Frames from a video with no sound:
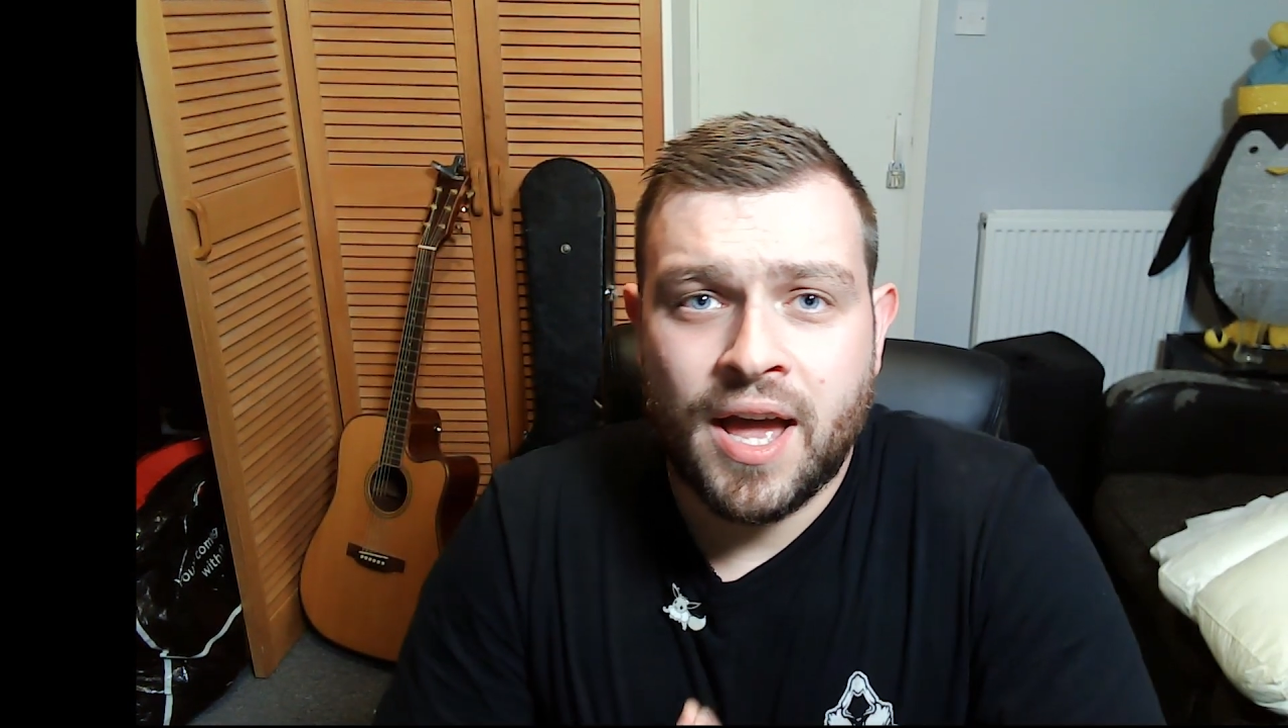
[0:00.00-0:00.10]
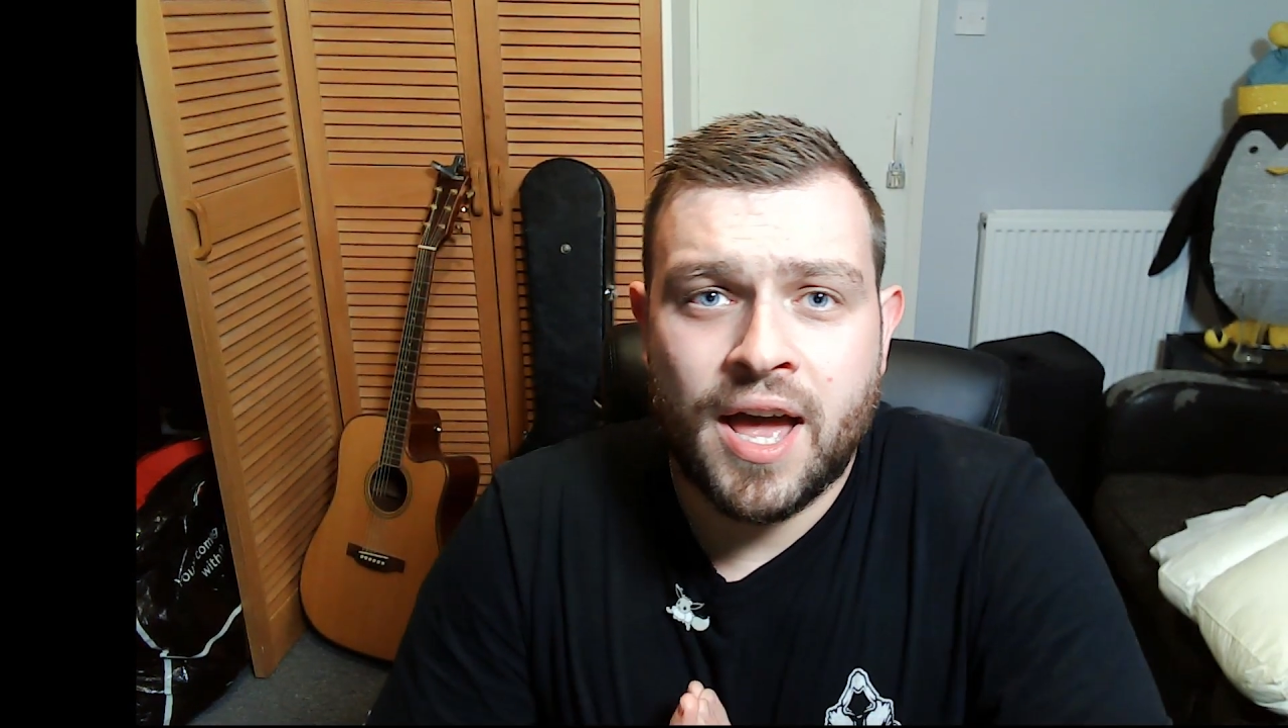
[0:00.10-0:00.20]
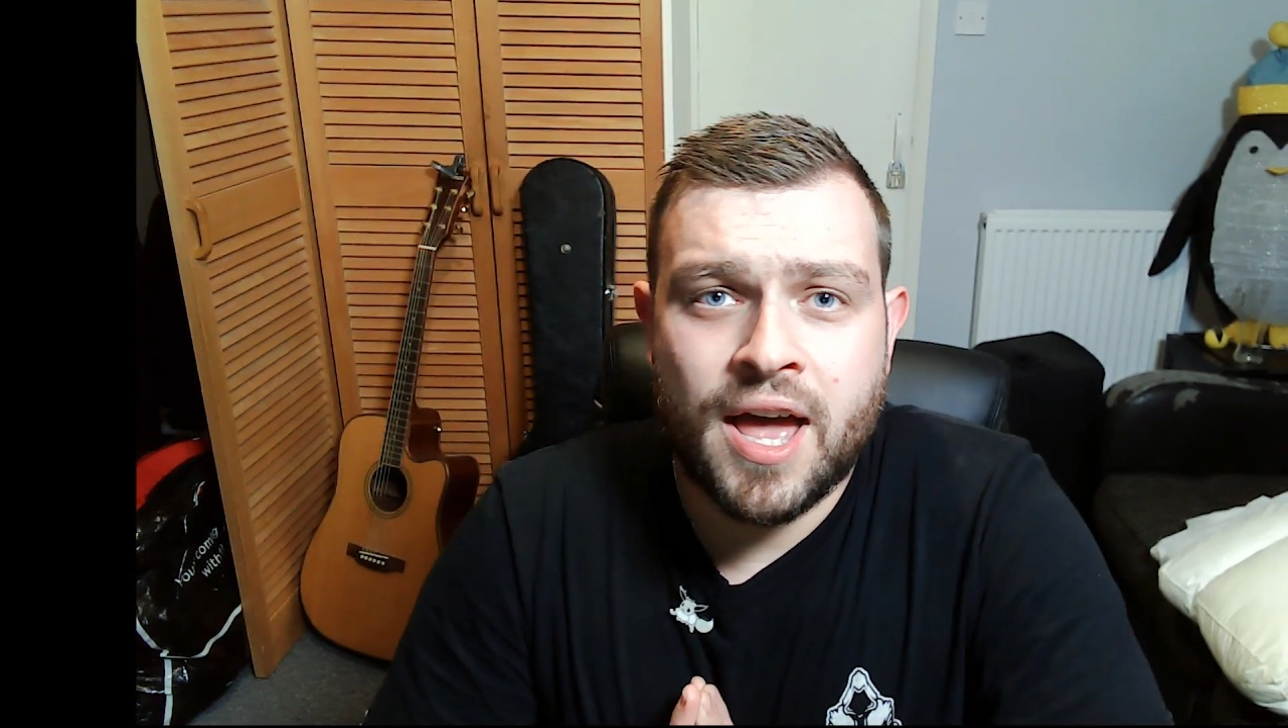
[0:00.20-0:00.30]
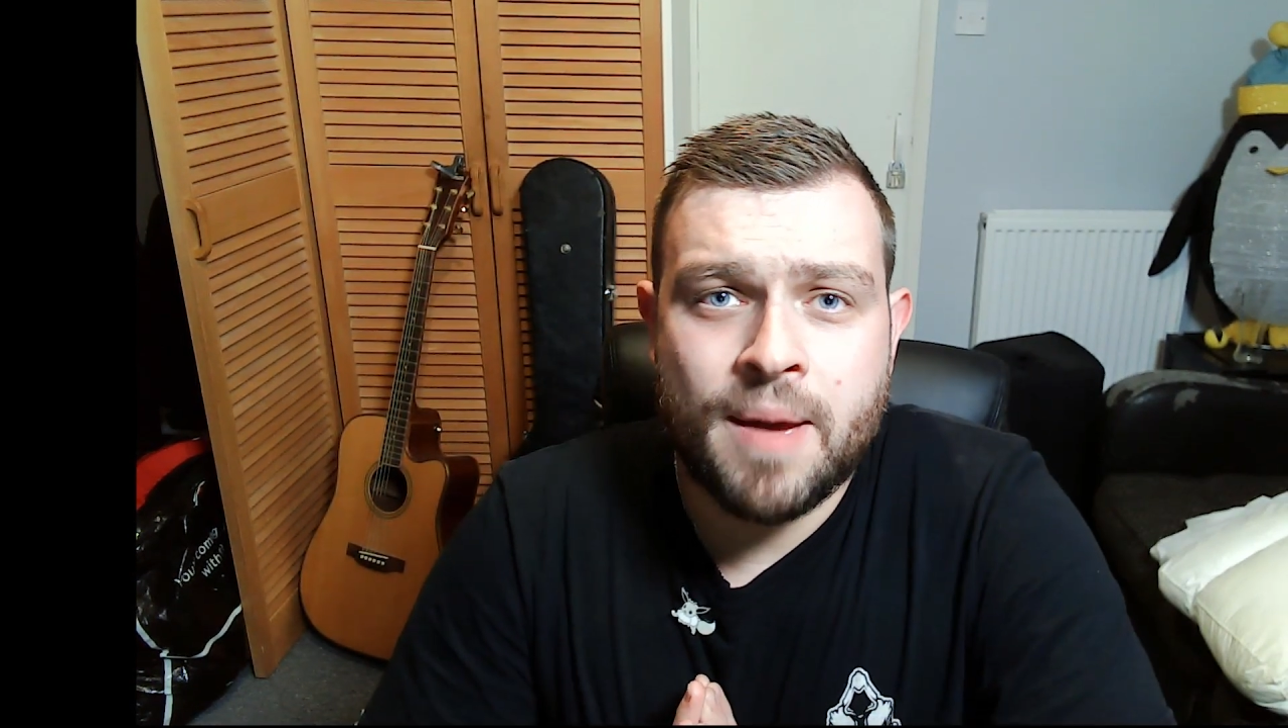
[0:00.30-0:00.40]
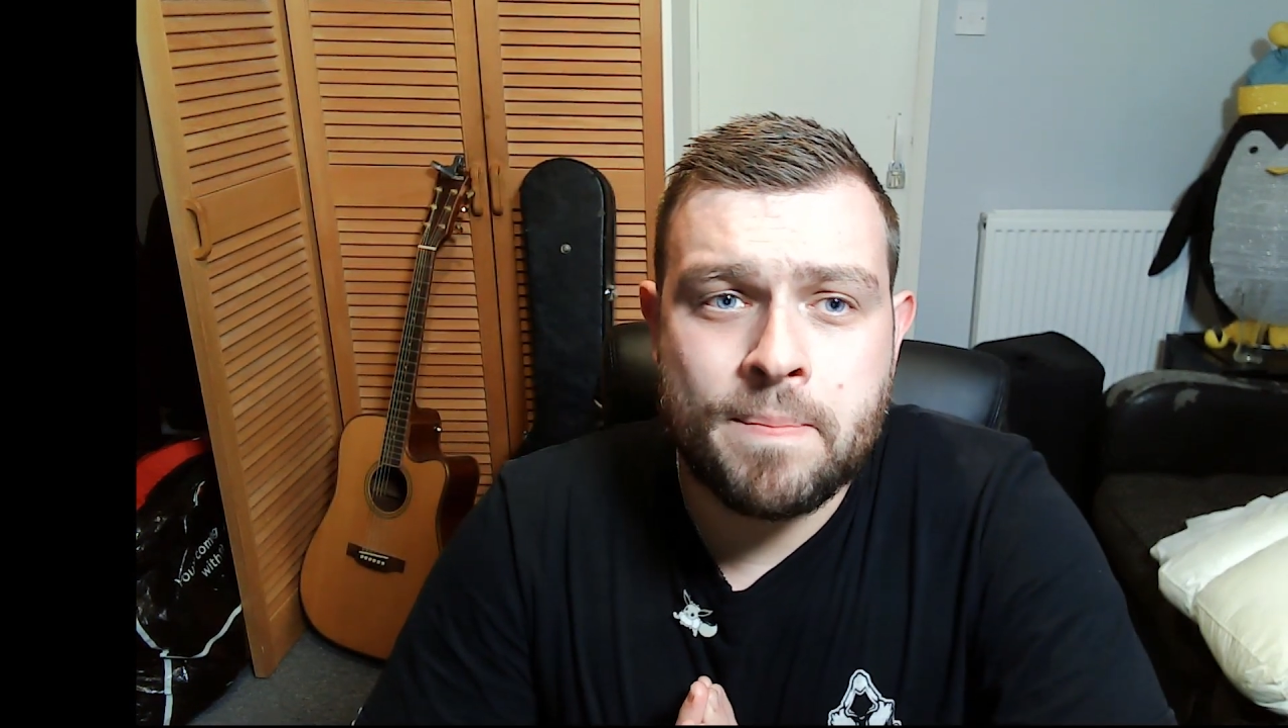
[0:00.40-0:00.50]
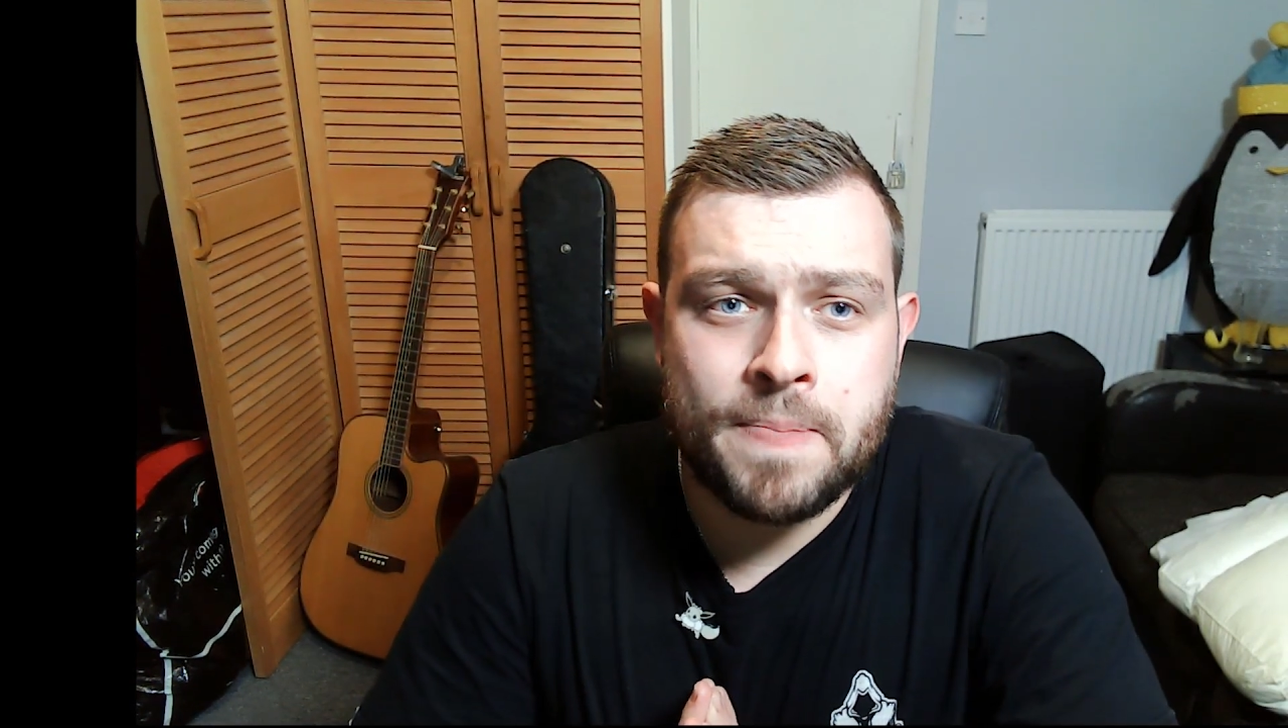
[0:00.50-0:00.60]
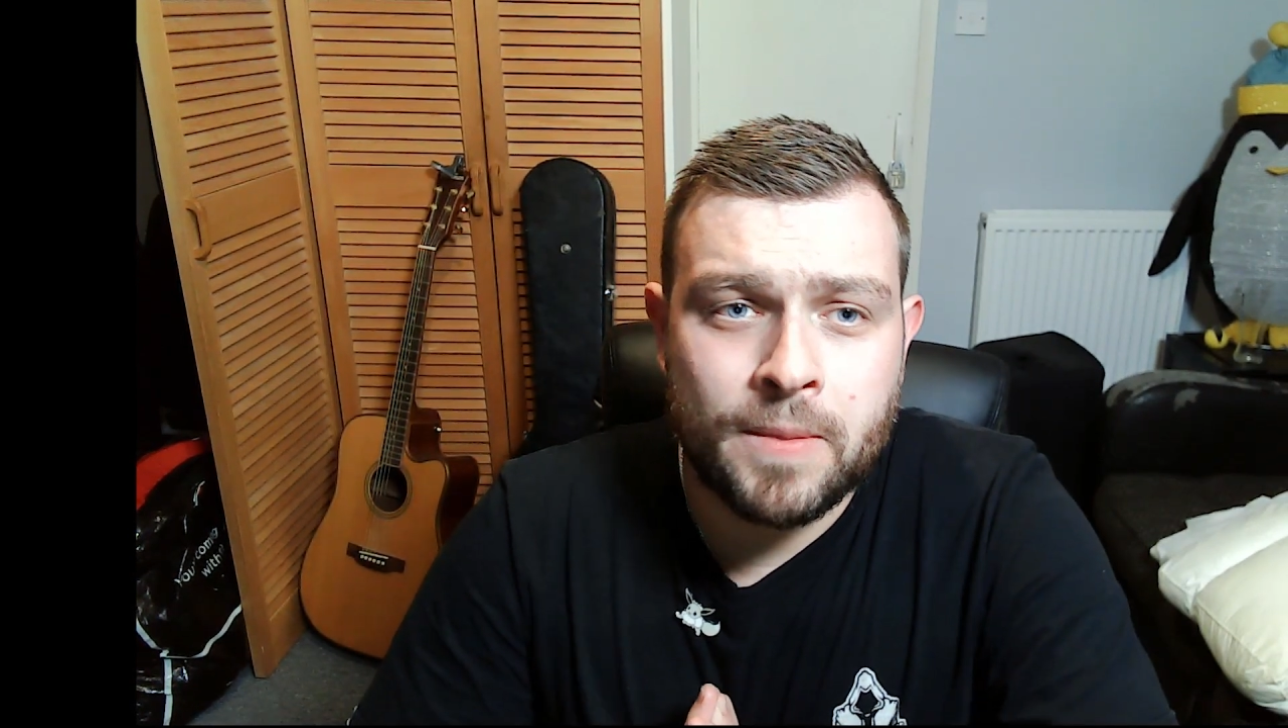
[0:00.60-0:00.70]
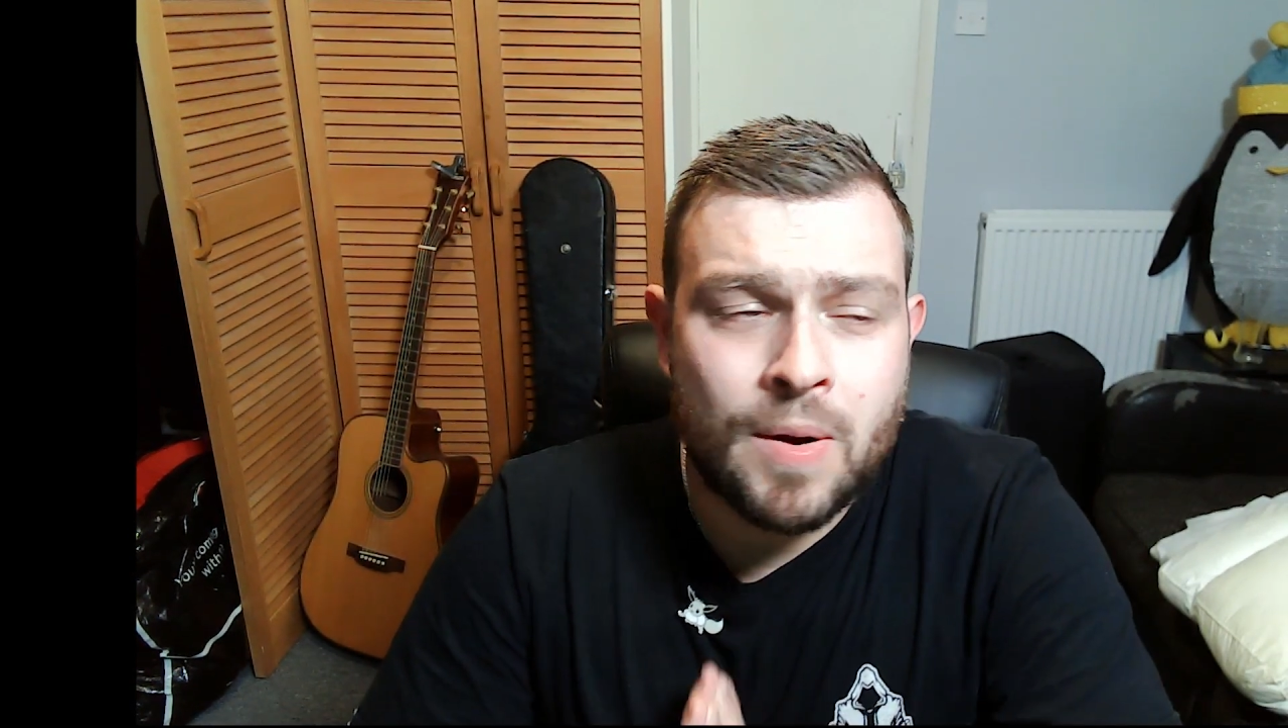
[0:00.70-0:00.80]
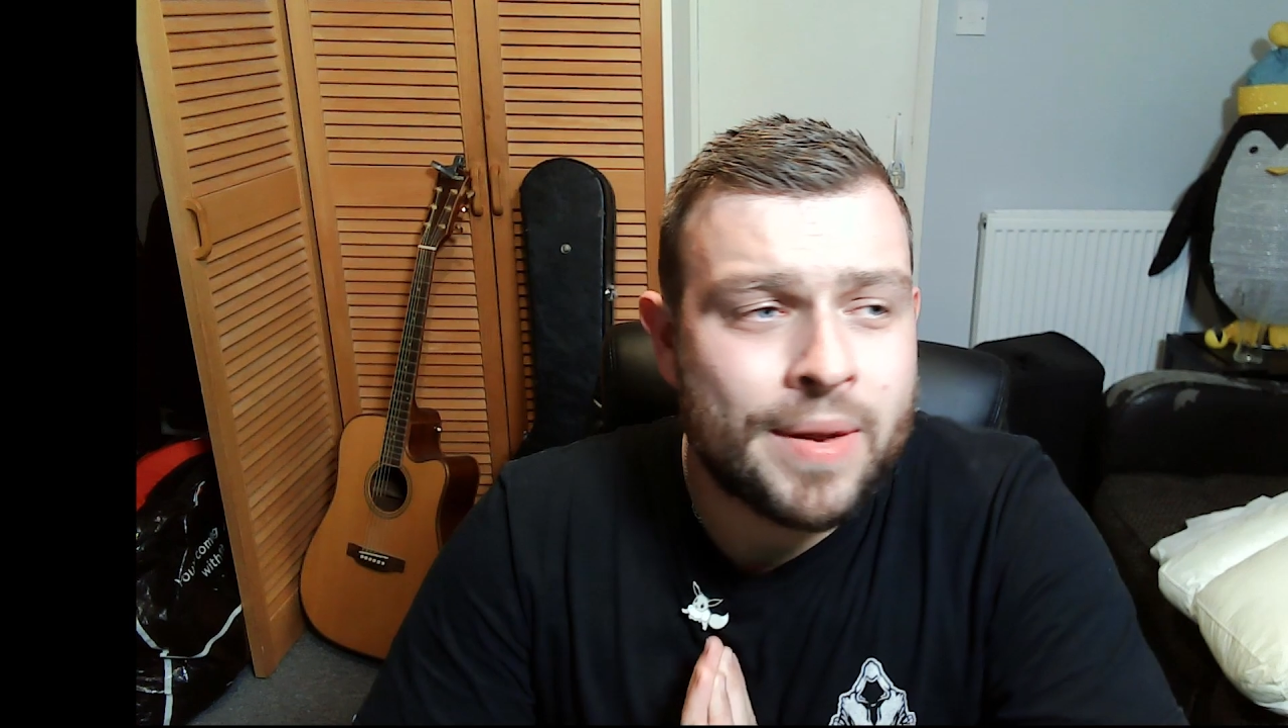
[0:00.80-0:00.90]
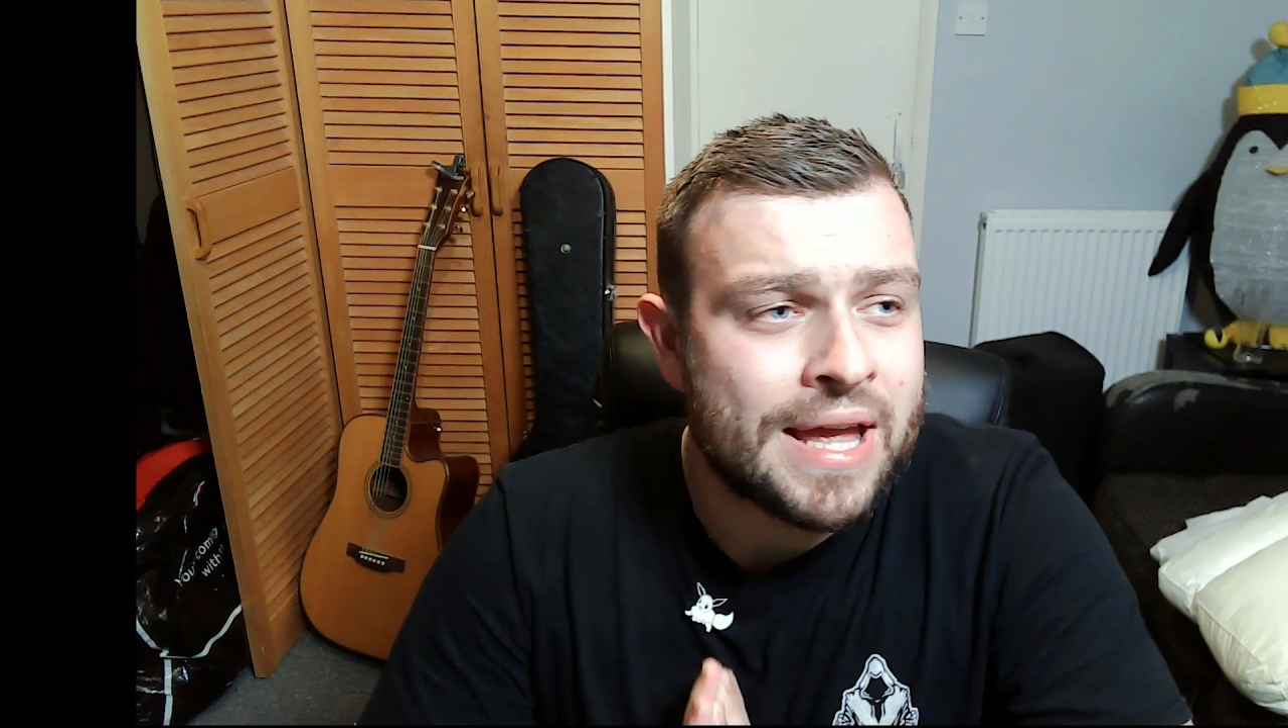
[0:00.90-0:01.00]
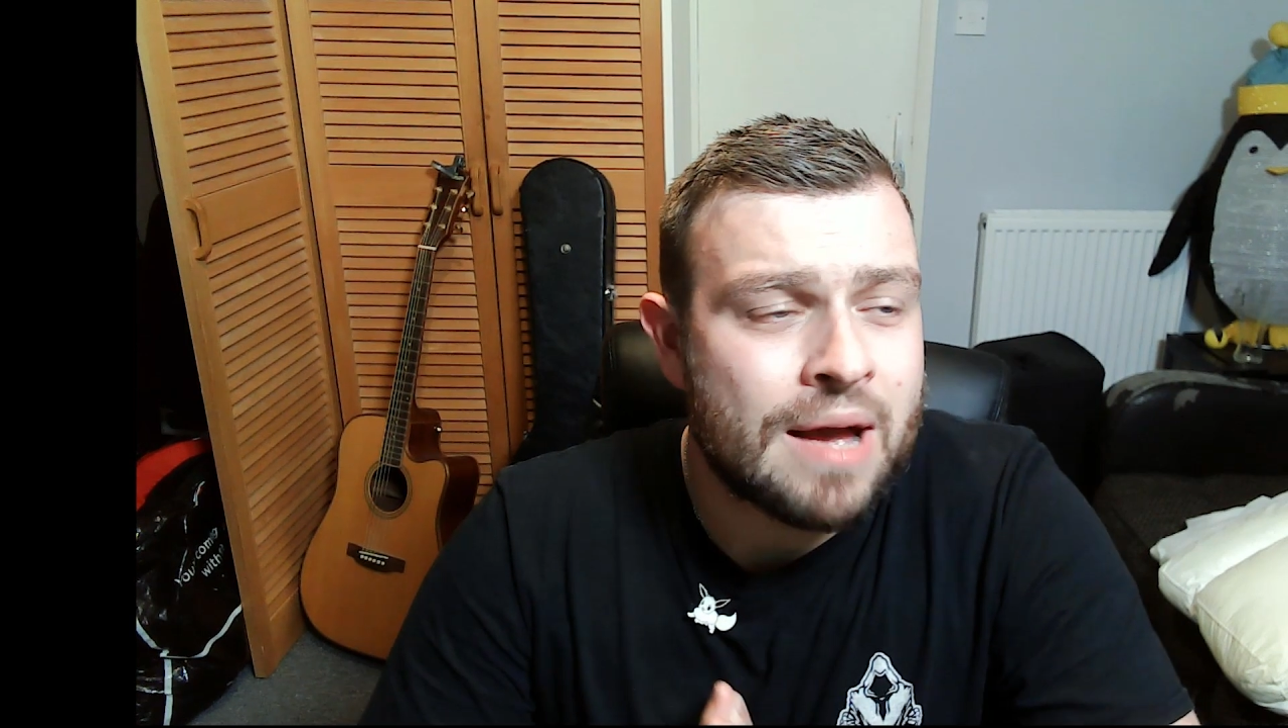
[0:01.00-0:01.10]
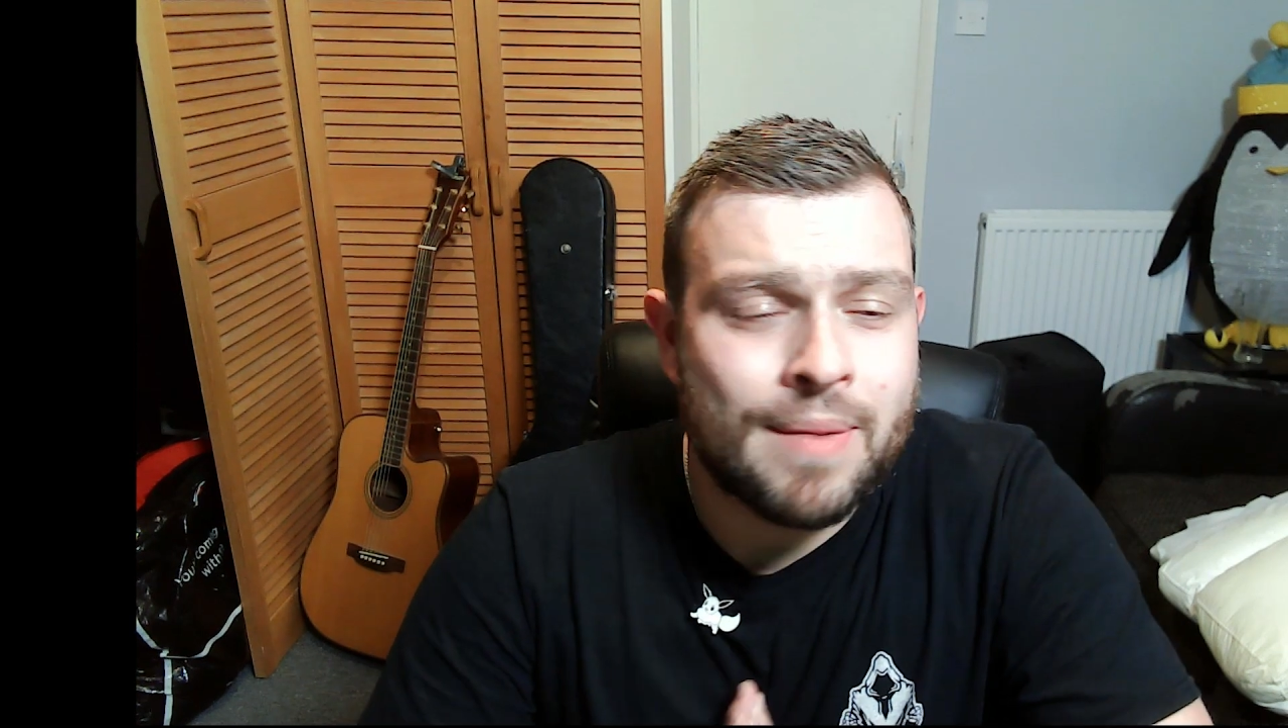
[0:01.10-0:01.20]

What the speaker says: When we hit a